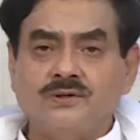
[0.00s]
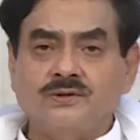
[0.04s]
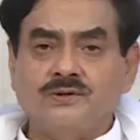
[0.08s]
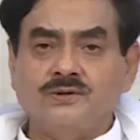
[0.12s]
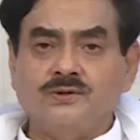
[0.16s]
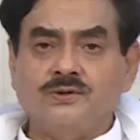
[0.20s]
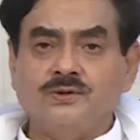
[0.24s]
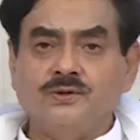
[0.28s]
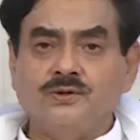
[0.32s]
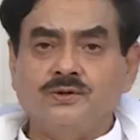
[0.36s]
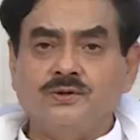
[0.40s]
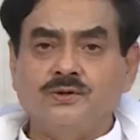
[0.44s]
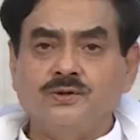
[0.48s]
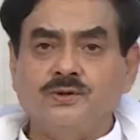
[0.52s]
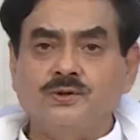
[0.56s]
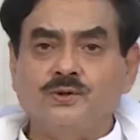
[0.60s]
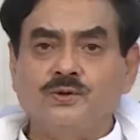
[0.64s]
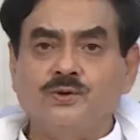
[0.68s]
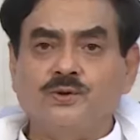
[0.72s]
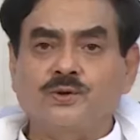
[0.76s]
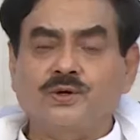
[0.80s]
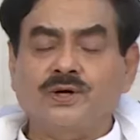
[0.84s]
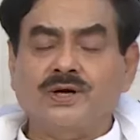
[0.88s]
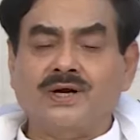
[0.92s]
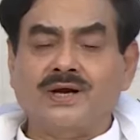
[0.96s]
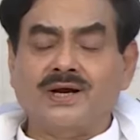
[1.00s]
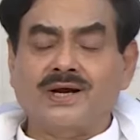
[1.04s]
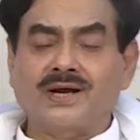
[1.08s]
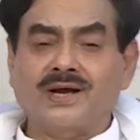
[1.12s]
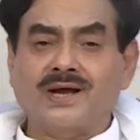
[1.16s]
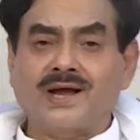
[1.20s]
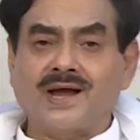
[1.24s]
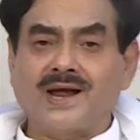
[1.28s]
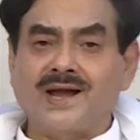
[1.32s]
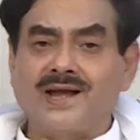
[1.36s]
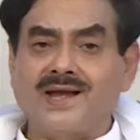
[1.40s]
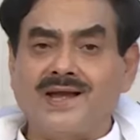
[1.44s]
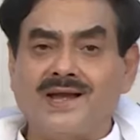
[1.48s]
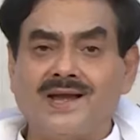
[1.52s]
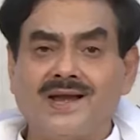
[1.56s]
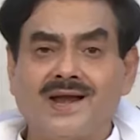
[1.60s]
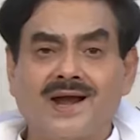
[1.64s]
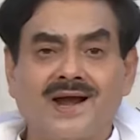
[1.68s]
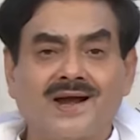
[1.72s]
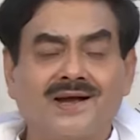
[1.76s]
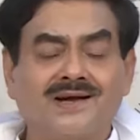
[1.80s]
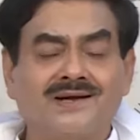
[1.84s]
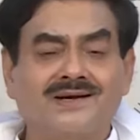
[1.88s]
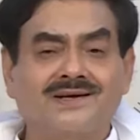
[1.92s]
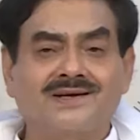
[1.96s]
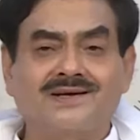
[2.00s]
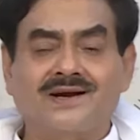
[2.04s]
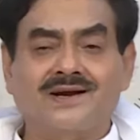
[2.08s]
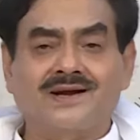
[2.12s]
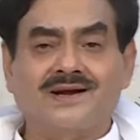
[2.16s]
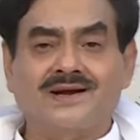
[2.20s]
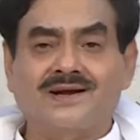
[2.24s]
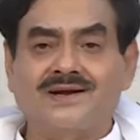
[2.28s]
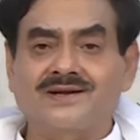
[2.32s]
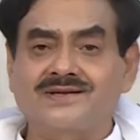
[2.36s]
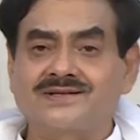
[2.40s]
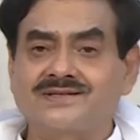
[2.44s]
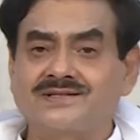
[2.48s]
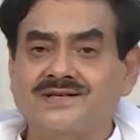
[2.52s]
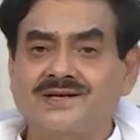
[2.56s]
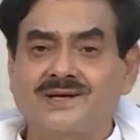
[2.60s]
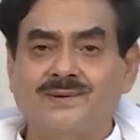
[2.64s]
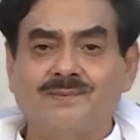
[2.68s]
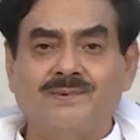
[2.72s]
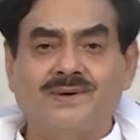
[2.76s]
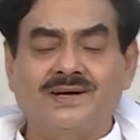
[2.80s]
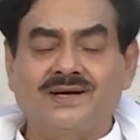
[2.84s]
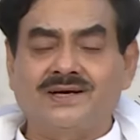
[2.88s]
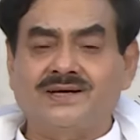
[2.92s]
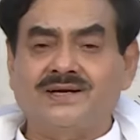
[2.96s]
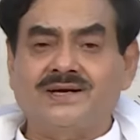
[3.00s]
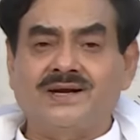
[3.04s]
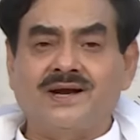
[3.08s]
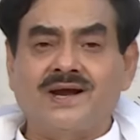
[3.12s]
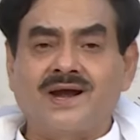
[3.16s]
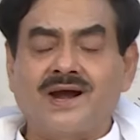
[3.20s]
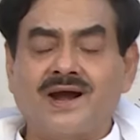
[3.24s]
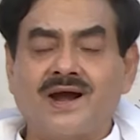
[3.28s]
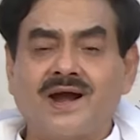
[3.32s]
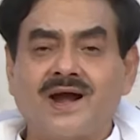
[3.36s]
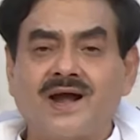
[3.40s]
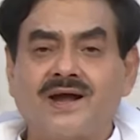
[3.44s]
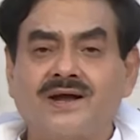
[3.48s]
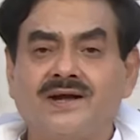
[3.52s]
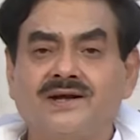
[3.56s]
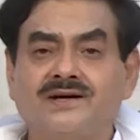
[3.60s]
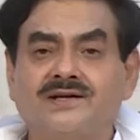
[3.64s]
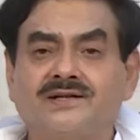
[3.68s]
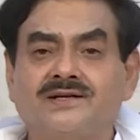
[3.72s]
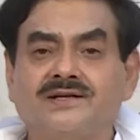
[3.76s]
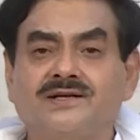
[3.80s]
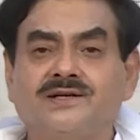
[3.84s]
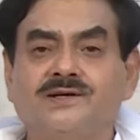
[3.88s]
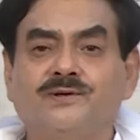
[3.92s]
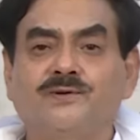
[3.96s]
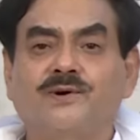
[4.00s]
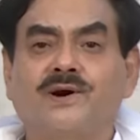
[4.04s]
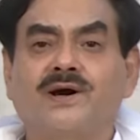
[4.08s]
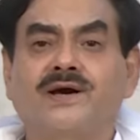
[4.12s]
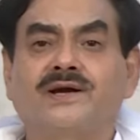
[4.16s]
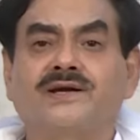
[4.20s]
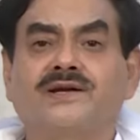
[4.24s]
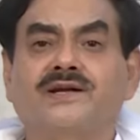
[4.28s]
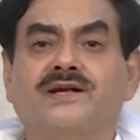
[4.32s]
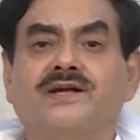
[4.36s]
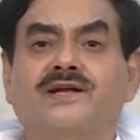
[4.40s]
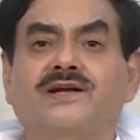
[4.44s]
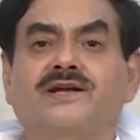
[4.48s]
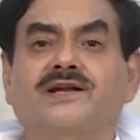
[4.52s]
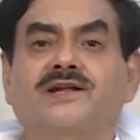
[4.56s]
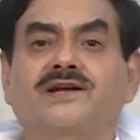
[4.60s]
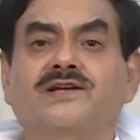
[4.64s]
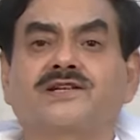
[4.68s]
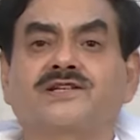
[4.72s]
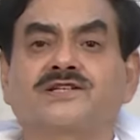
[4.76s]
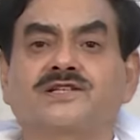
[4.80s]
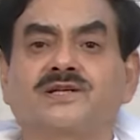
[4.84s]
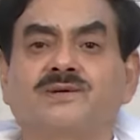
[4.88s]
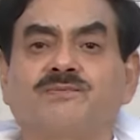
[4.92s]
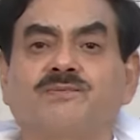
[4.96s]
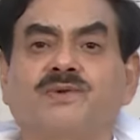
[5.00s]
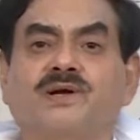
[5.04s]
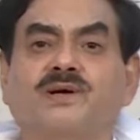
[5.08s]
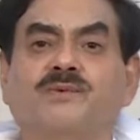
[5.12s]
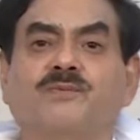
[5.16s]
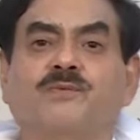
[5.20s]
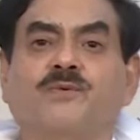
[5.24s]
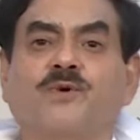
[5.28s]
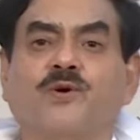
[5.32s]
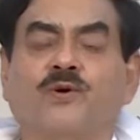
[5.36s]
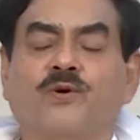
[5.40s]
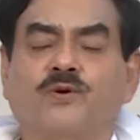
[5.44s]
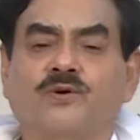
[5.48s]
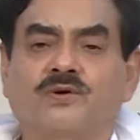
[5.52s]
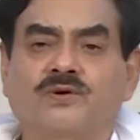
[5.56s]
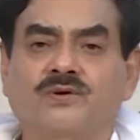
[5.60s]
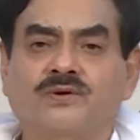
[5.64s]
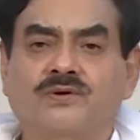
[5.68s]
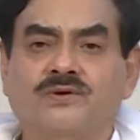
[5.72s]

you cannot receive it until you are in a receiving mode.